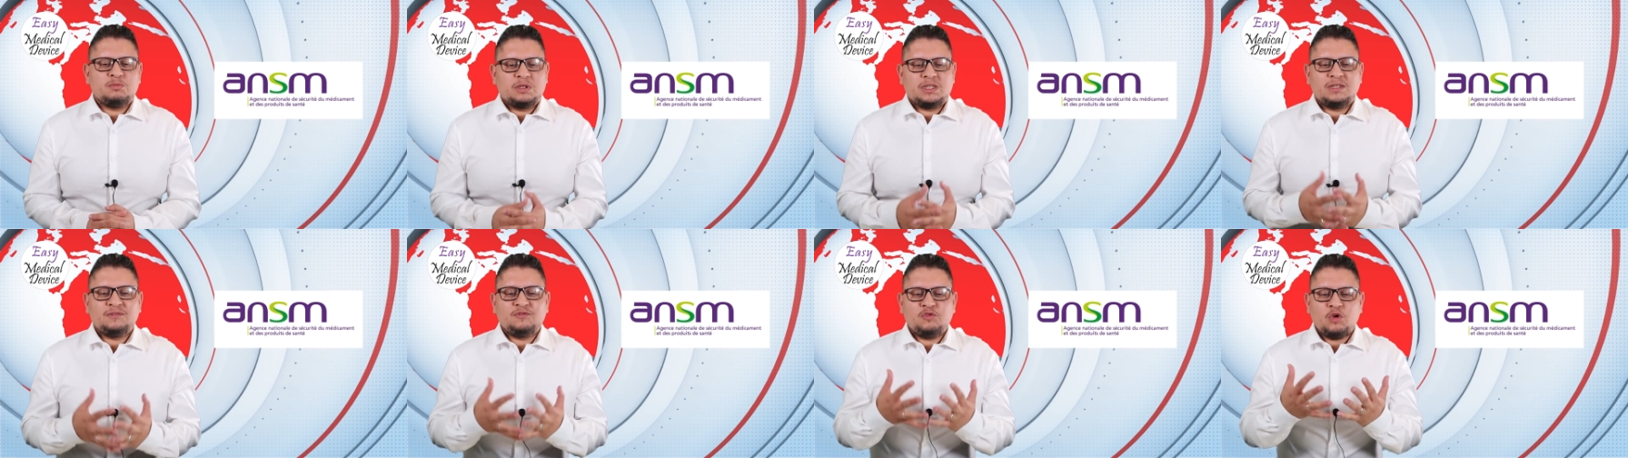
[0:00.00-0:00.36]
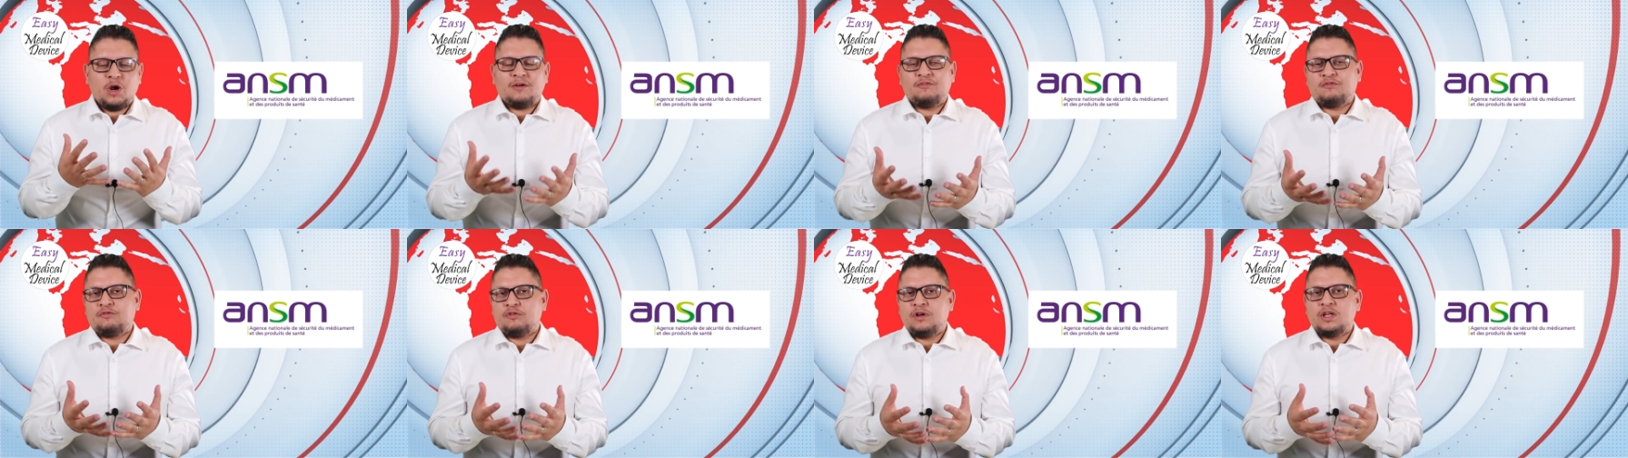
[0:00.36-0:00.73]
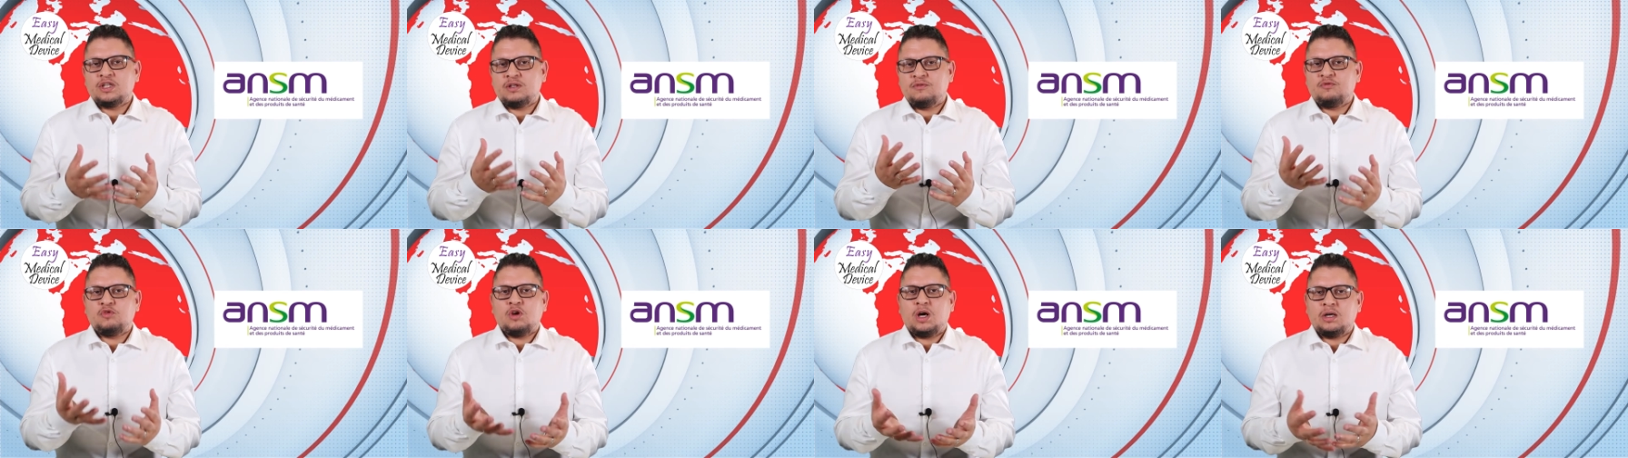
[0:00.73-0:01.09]
But if you are
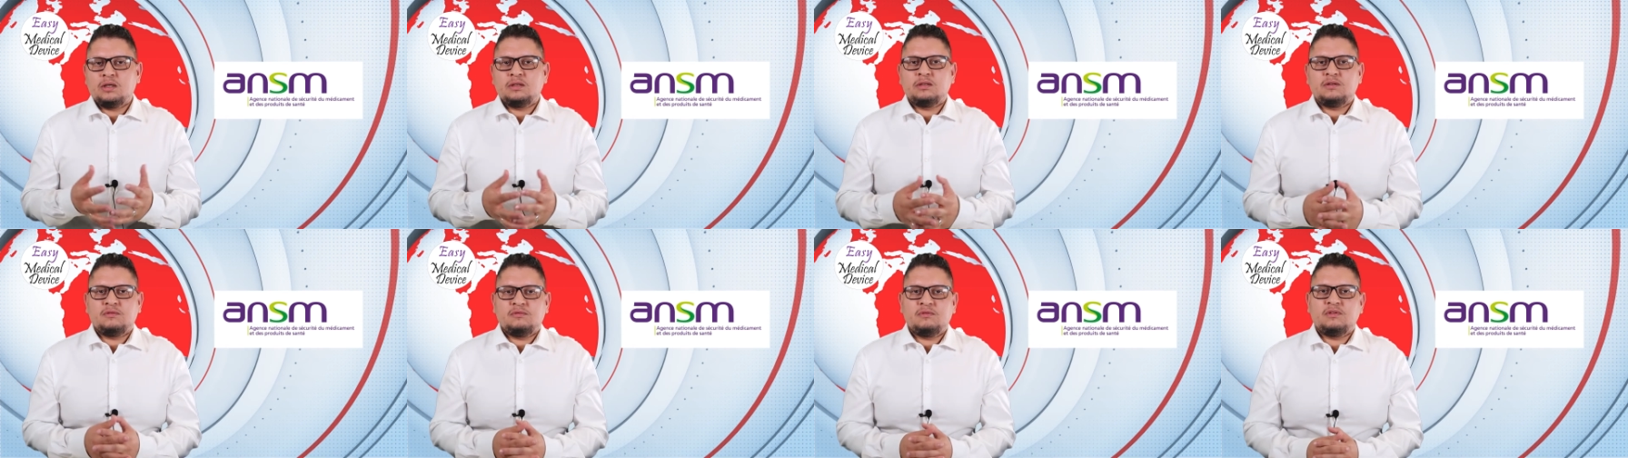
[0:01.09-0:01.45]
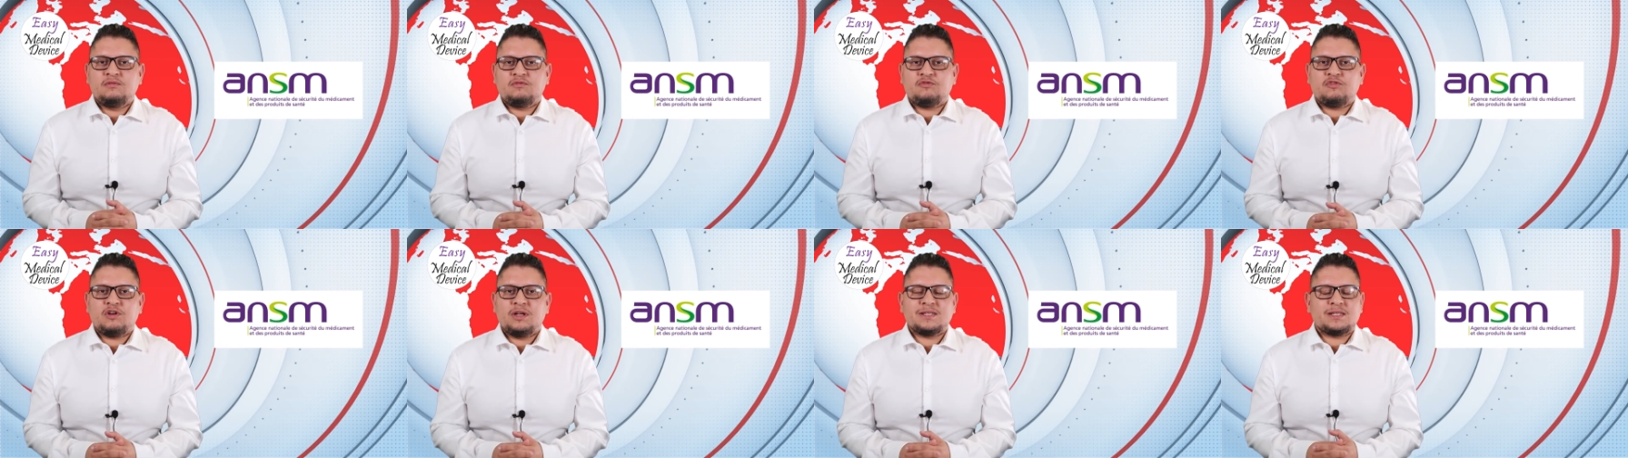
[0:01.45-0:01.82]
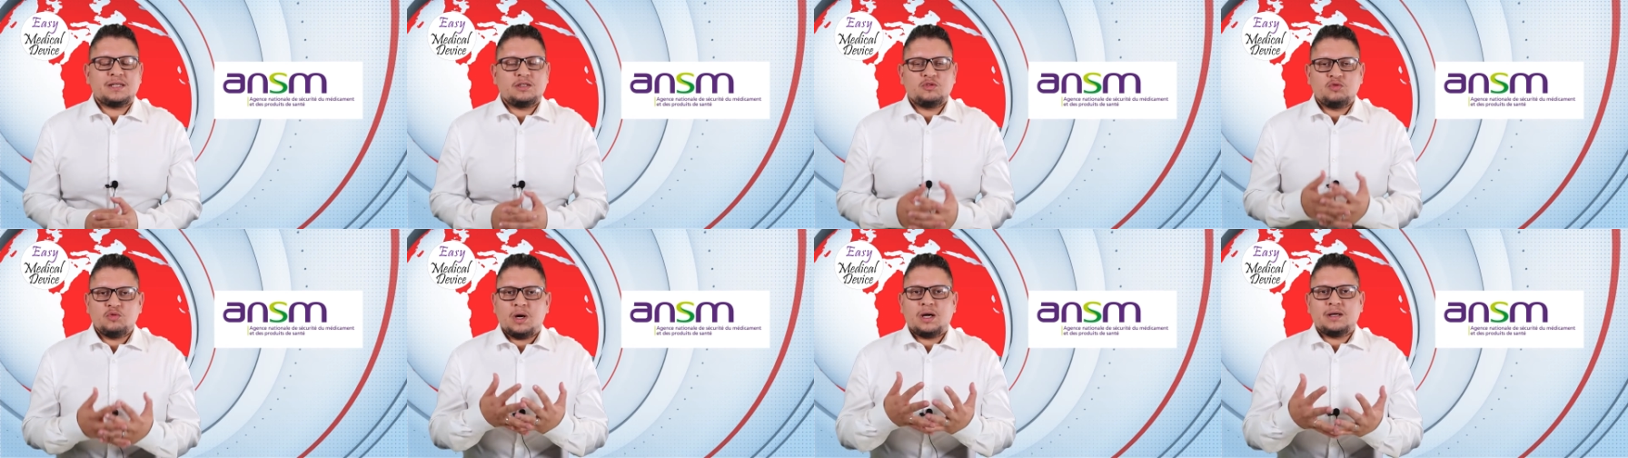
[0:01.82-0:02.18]
French, if you are in, in France
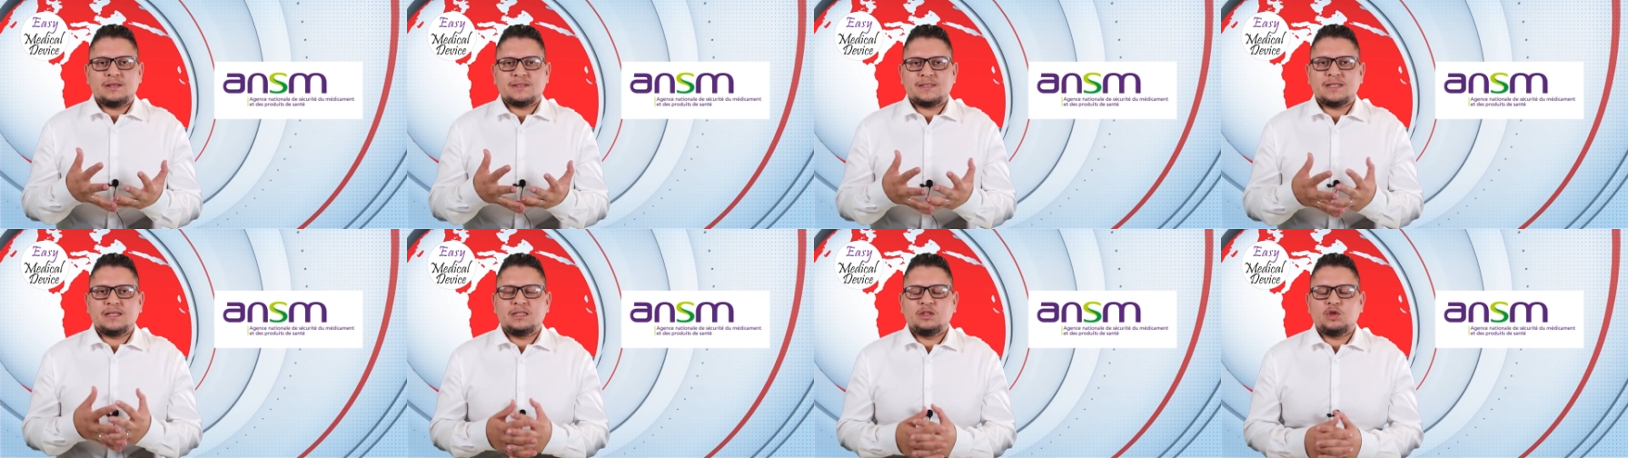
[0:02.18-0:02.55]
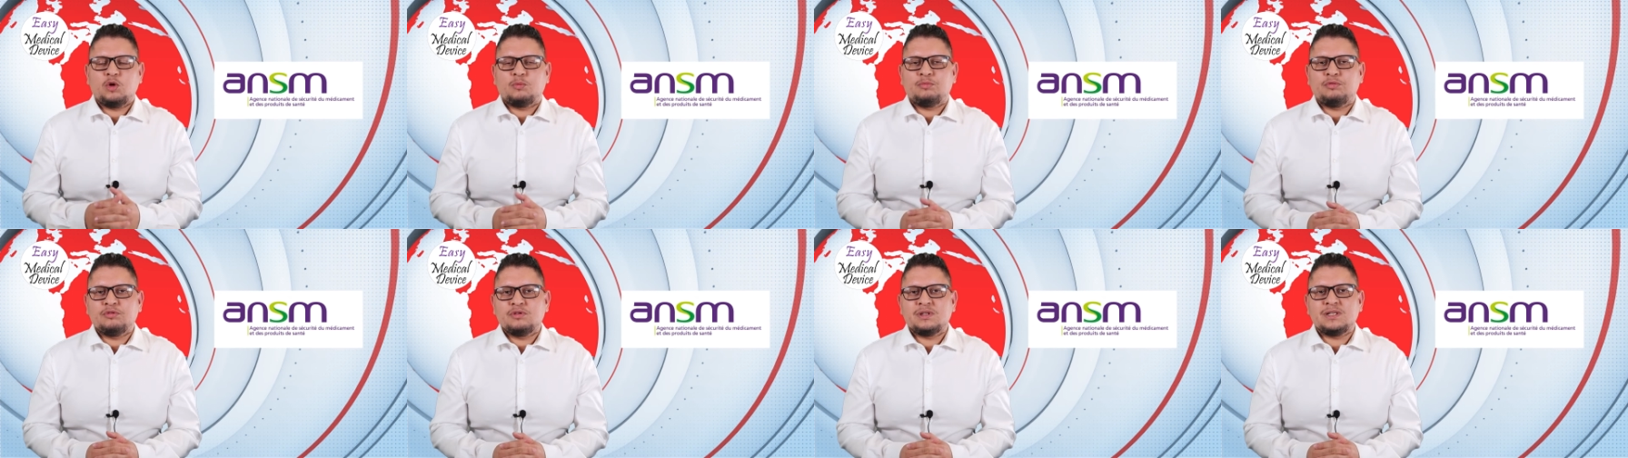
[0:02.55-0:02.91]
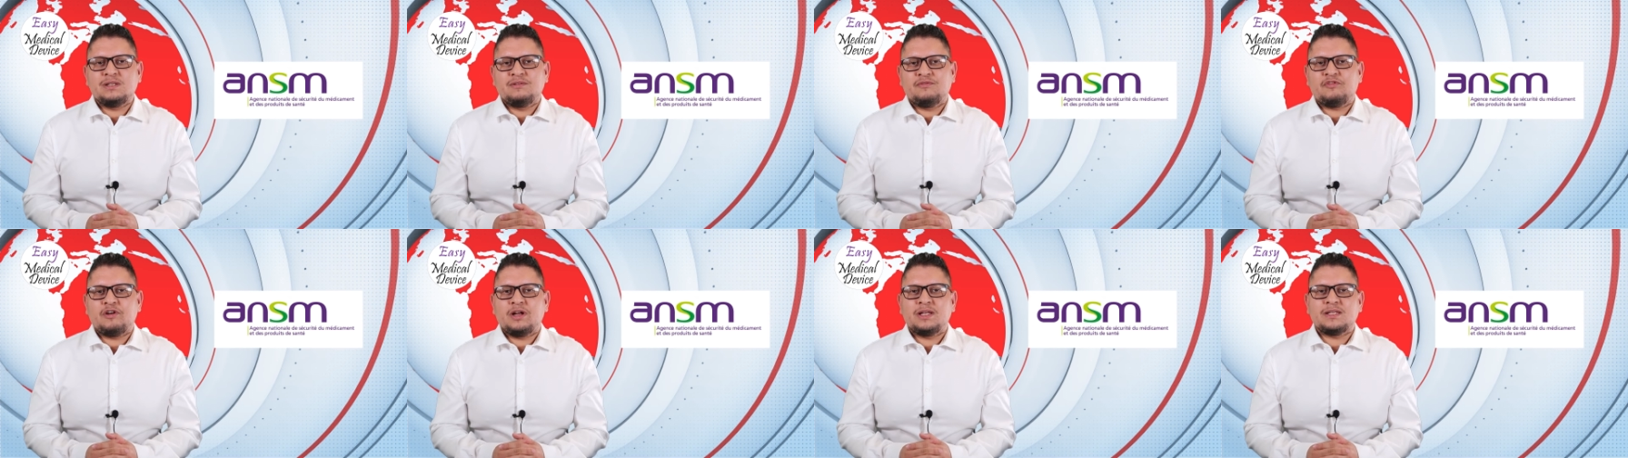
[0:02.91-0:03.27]
and you are selling your products
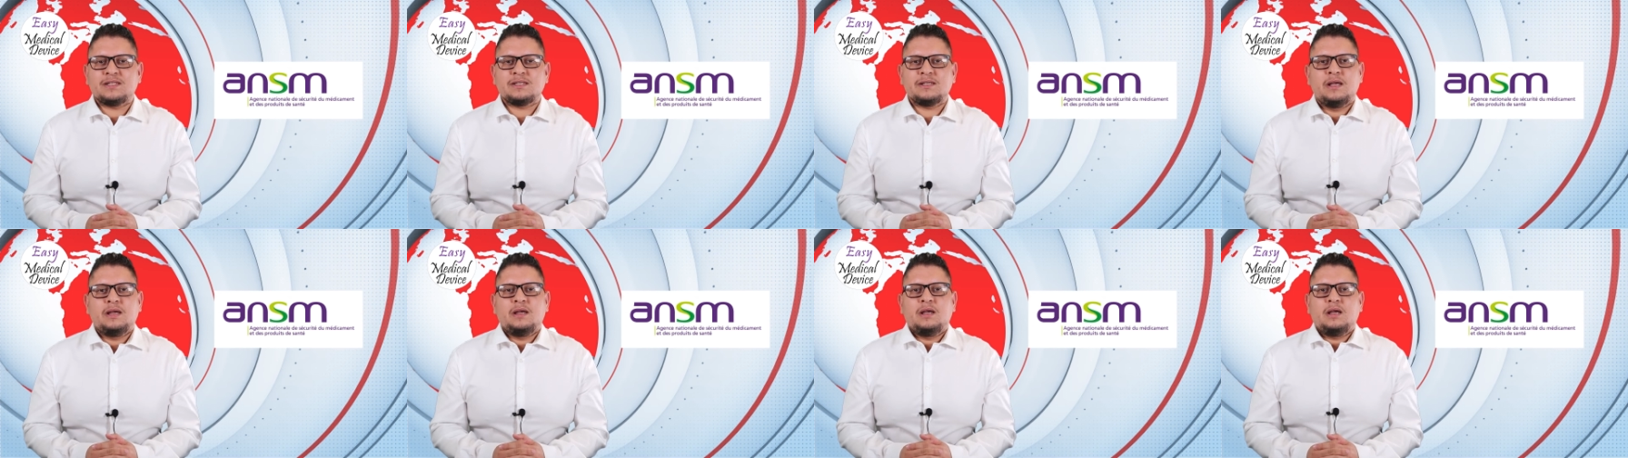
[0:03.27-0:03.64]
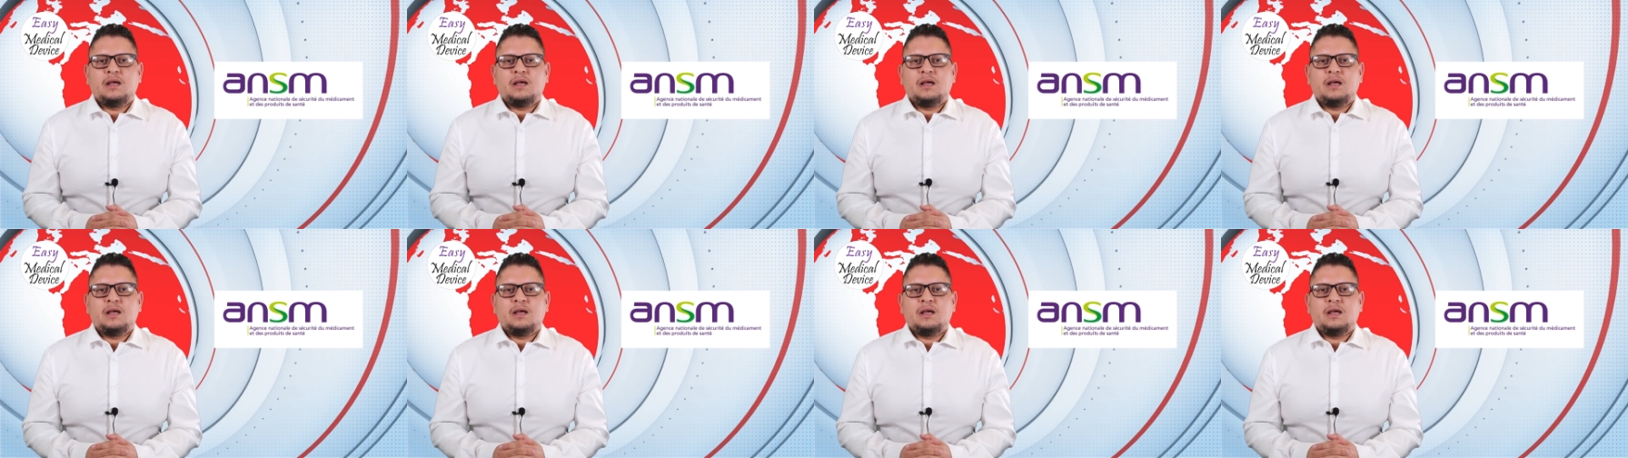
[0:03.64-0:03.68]
in France,